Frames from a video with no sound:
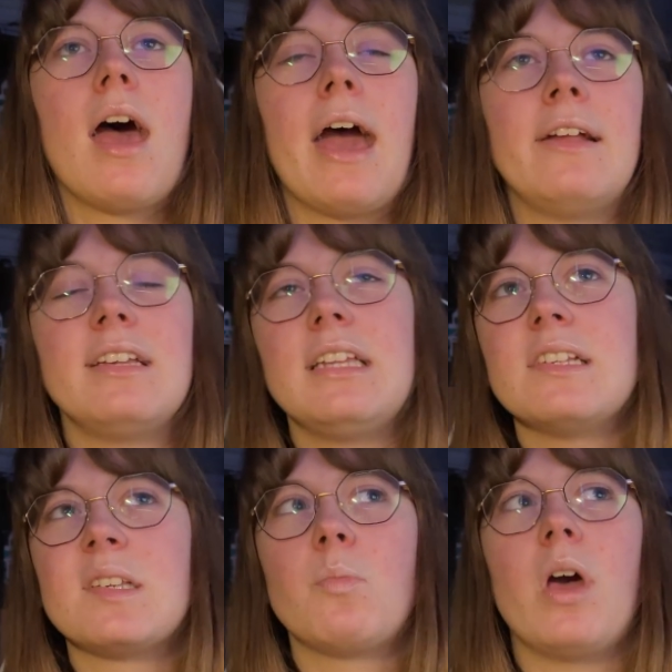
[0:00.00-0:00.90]
ideally
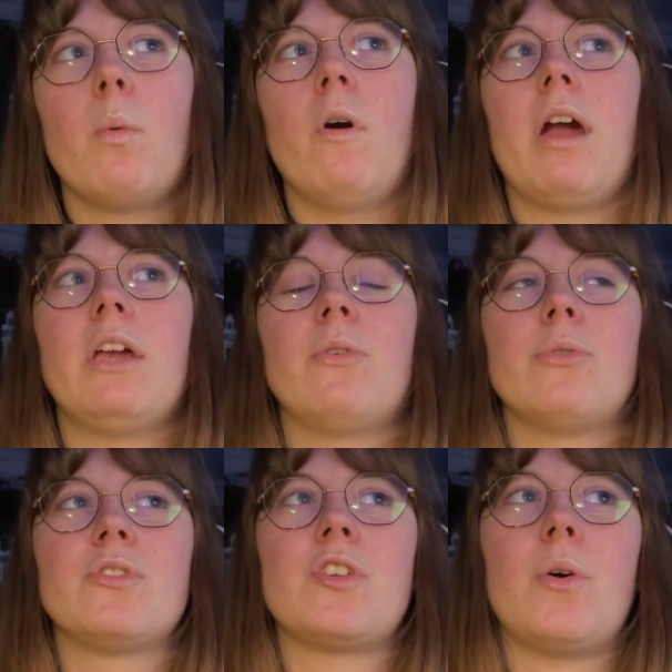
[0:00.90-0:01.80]
somewhere where I could
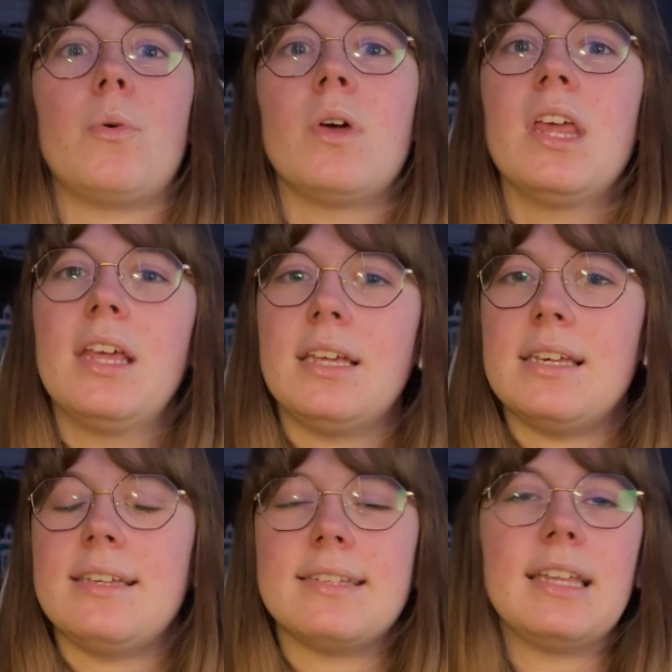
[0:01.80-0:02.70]
also
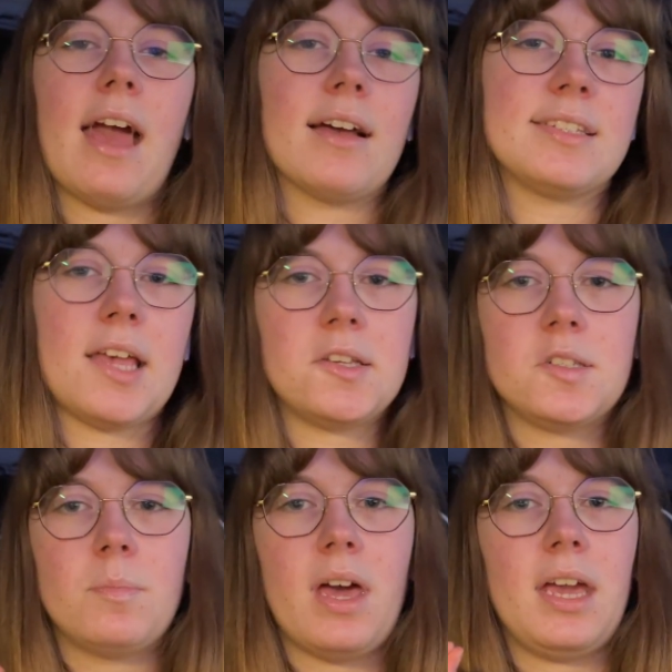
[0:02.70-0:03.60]
easily
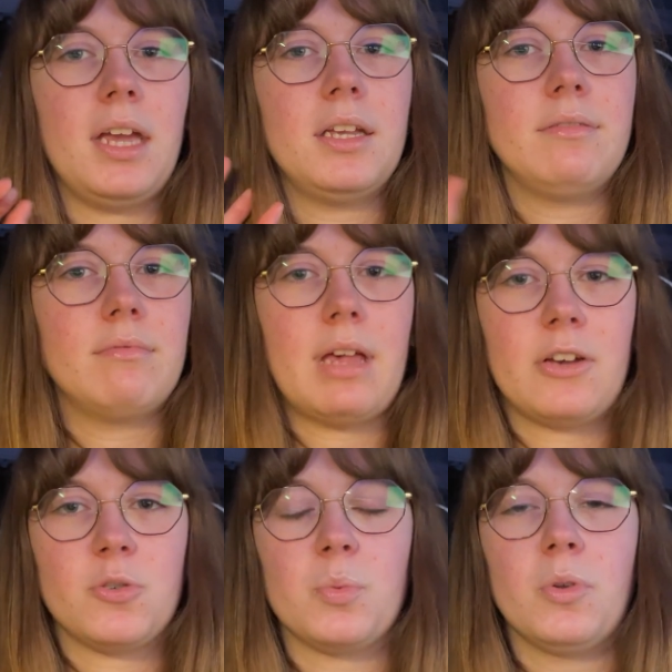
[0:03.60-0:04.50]
access my
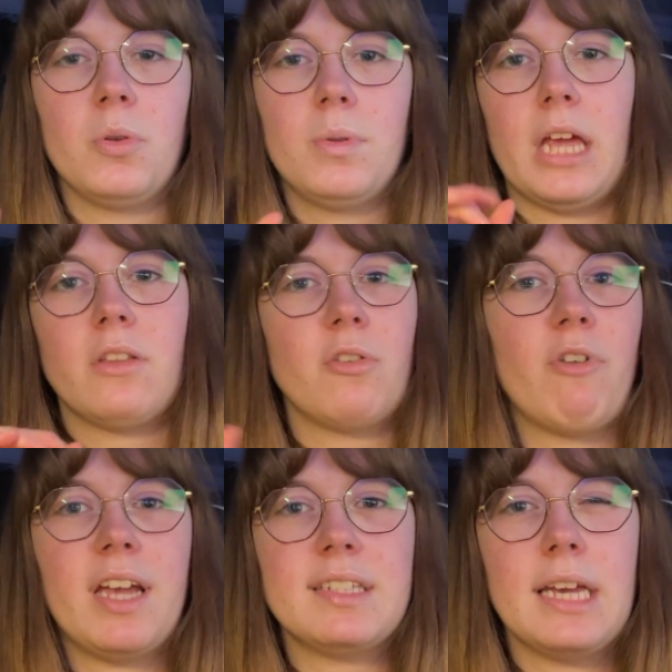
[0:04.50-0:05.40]
actual, like, the
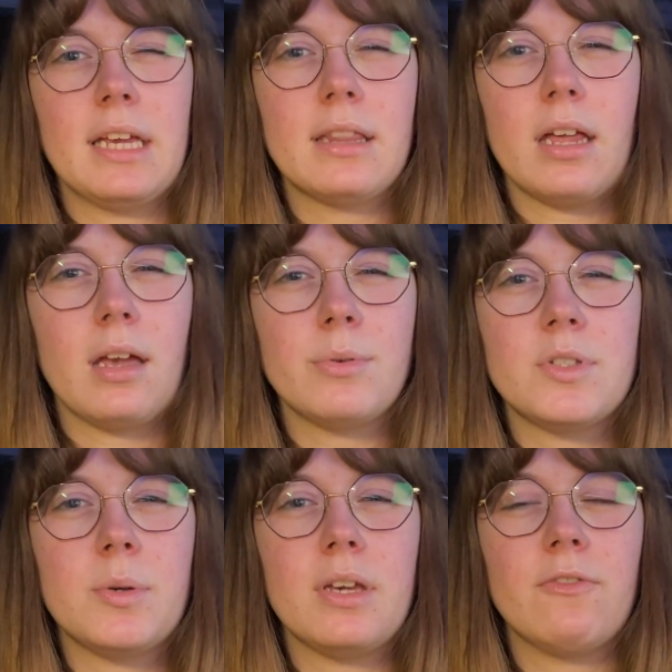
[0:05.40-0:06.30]
writing that I was
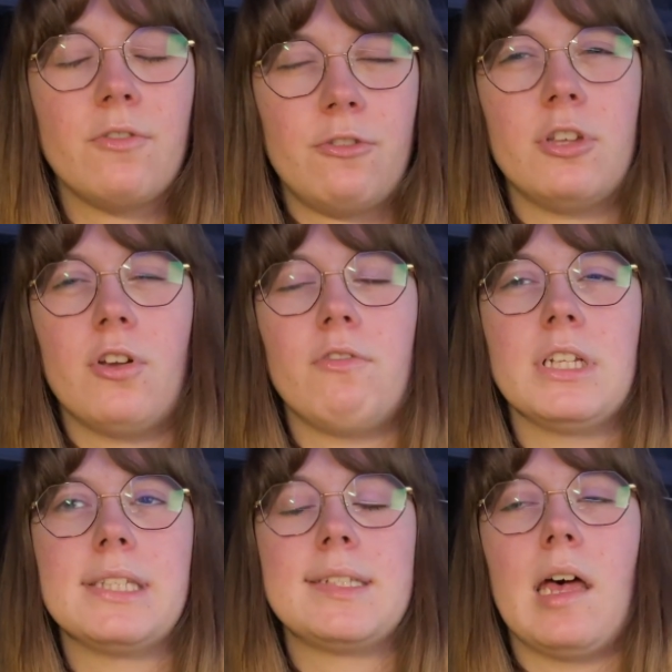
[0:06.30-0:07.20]
doing for the novel
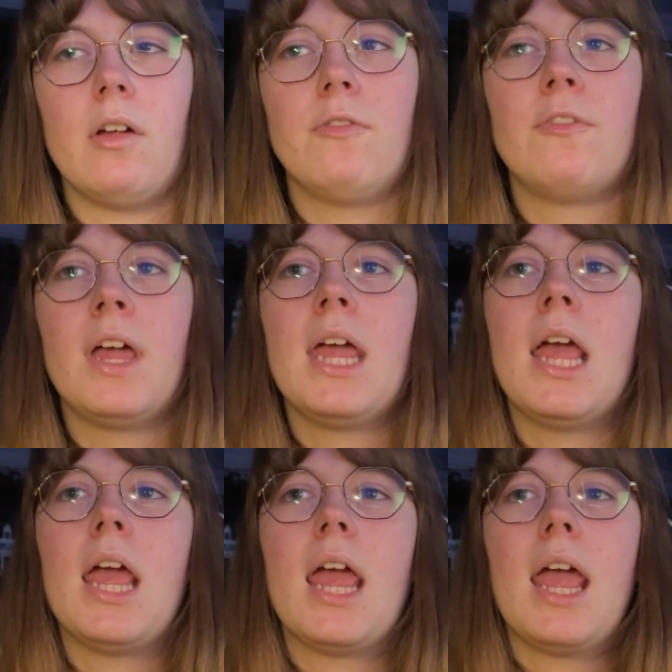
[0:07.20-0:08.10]
itself.
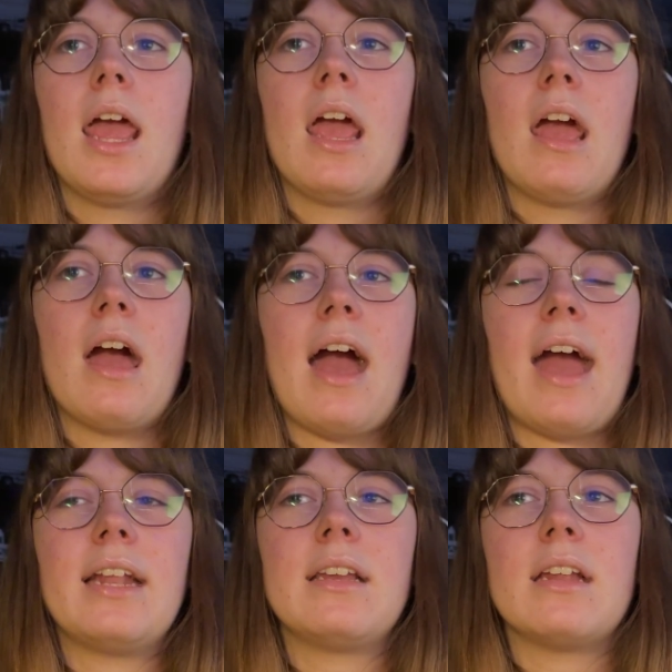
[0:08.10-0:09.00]

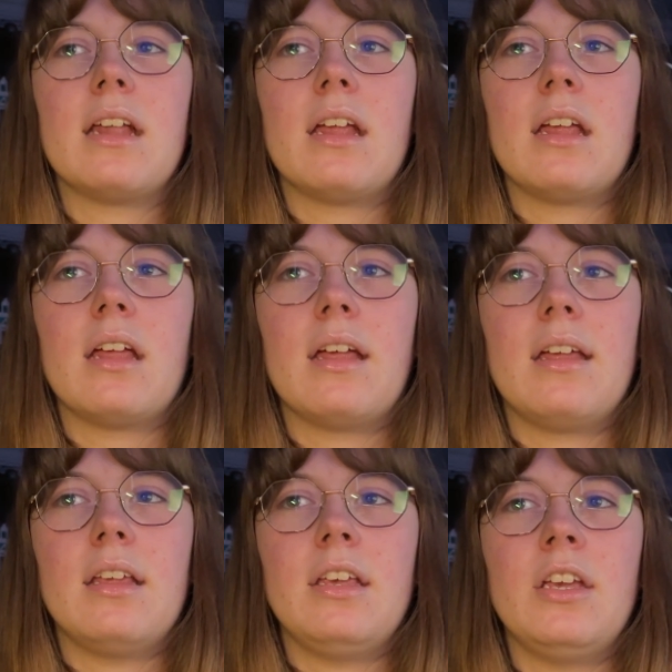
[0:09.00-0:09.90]
And,
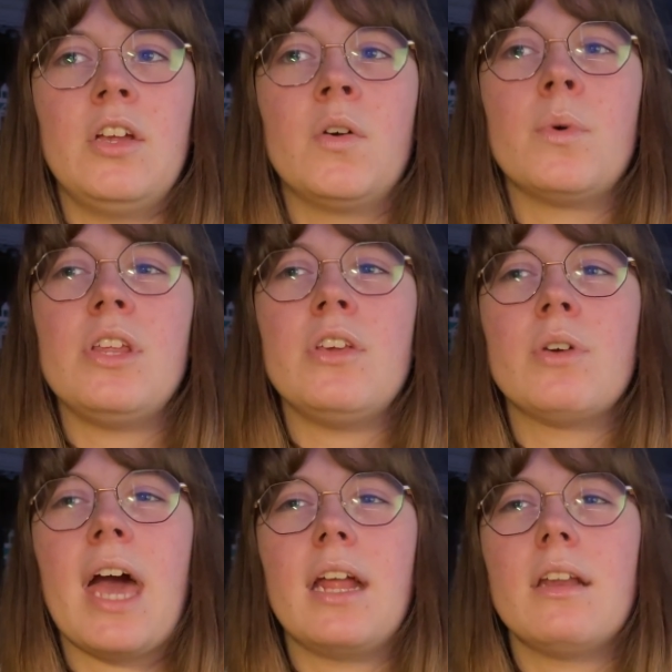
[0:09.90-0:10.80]
you know, when you
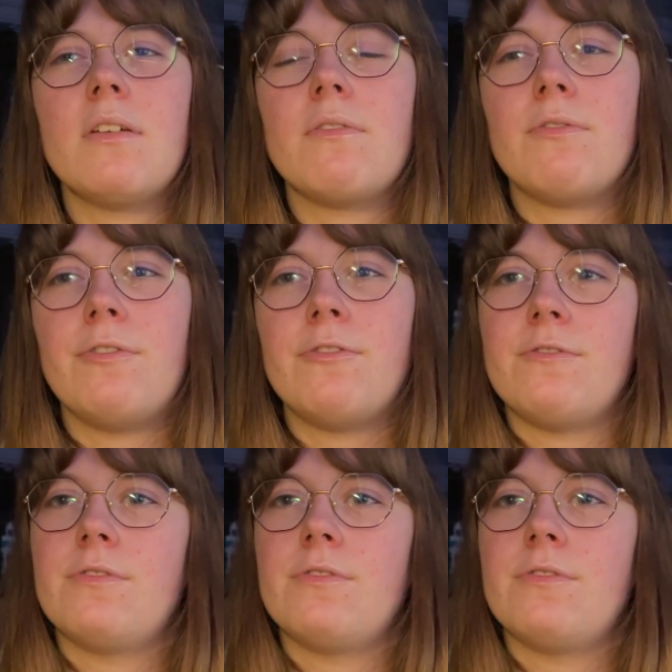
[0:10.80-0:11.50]
kind of